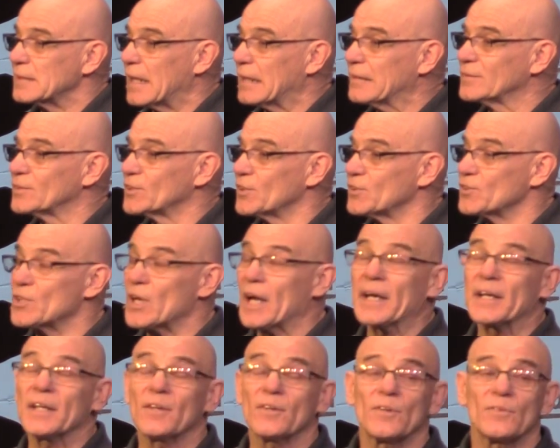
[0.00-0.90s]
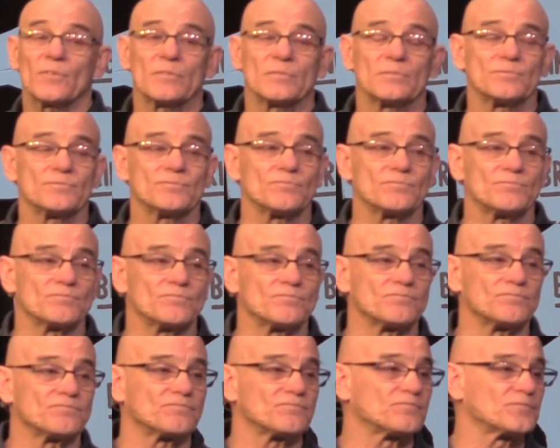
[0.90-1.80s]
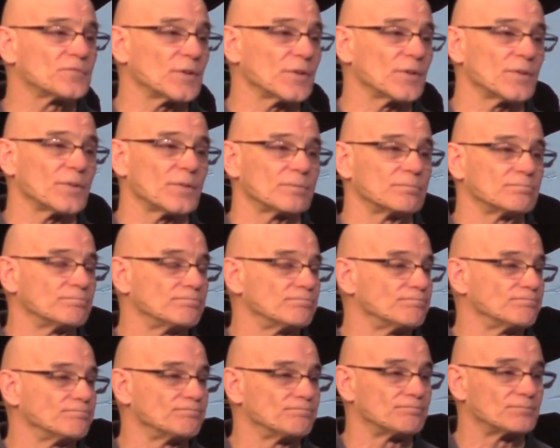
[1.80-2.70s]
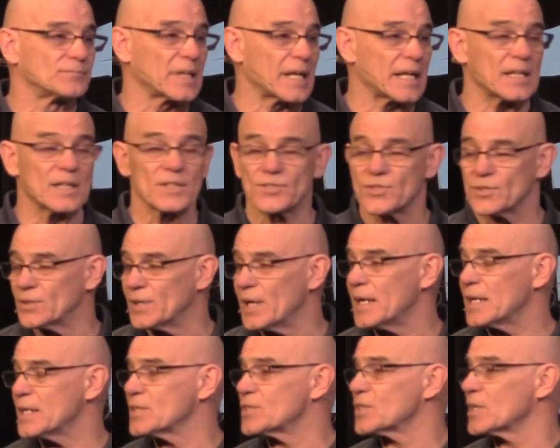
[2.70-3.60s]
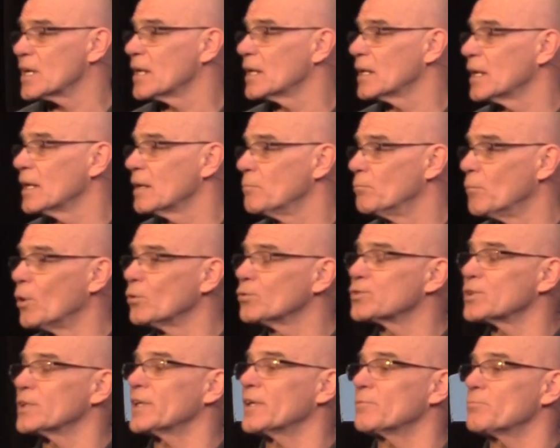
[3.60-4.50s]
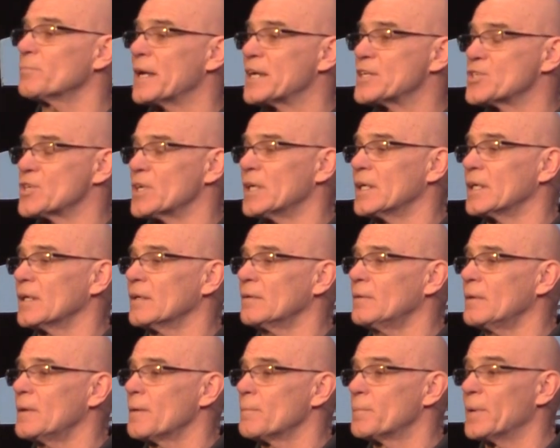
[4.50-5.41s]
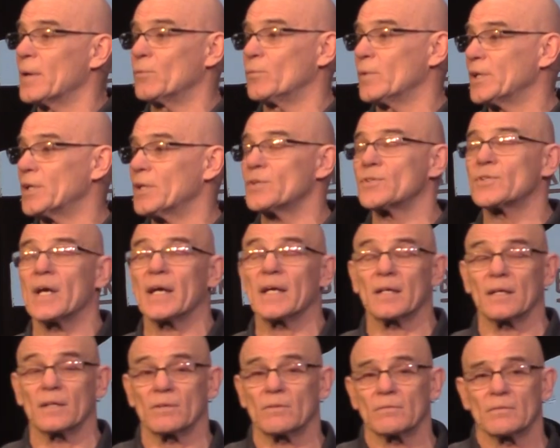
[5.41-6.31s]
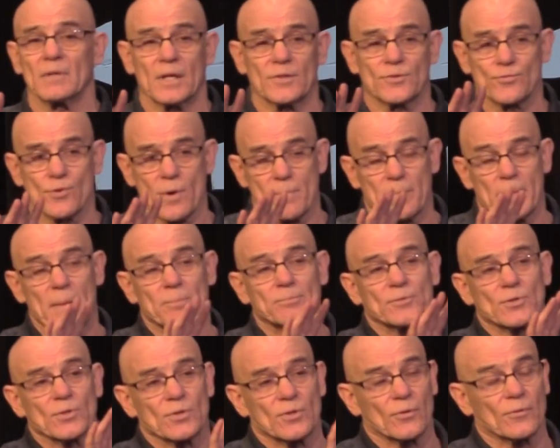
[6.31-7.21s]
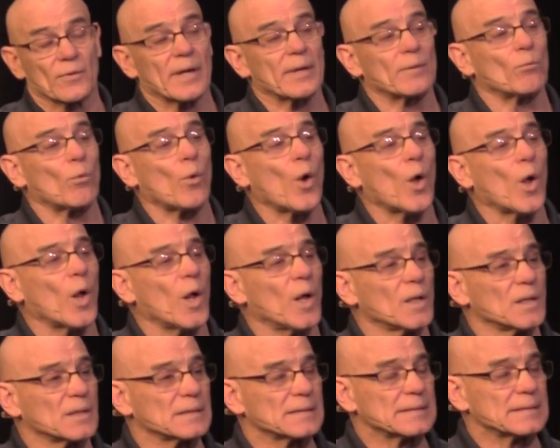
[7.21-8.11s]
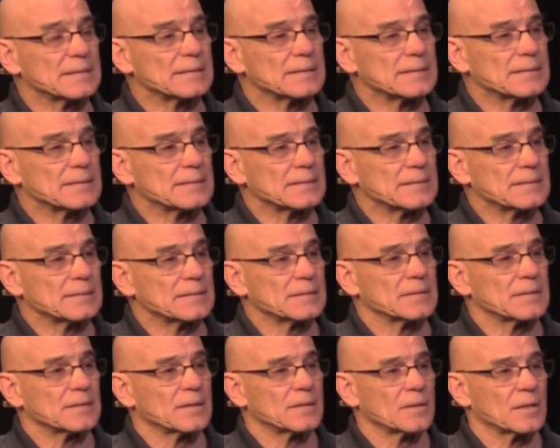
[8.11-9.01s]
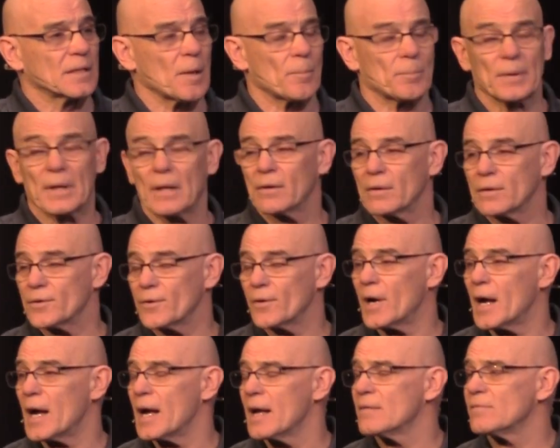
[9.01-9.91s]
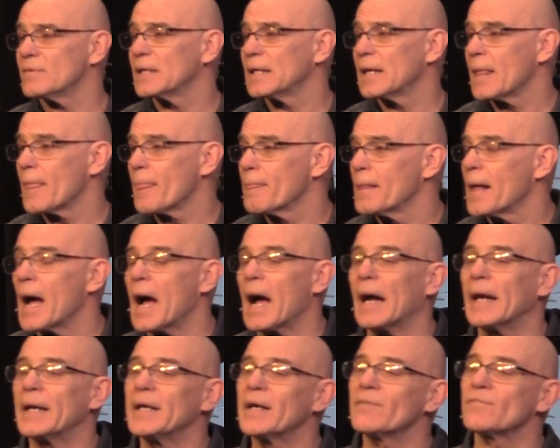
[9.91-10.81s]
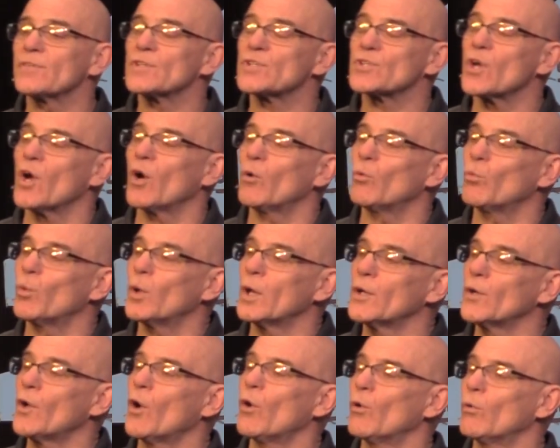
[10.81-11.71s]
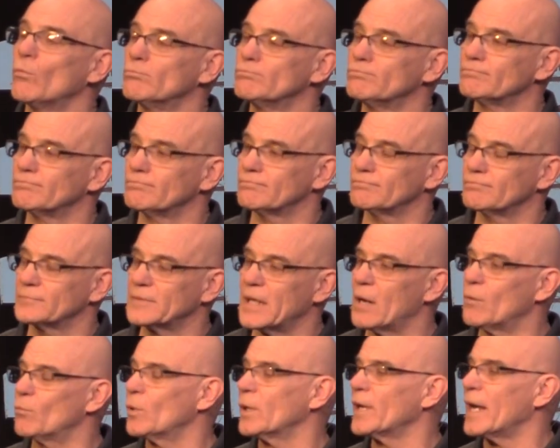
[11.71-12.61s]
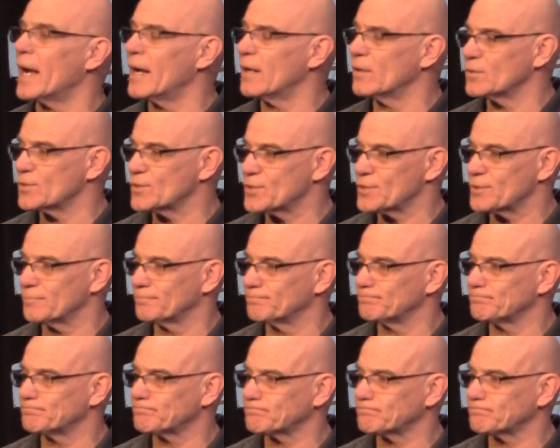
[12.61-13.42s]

I was in China for days and days mostly in Beijing, but we did take a, a trip up to the Great Wall, a couple hour drive. I never saw one home, not one house.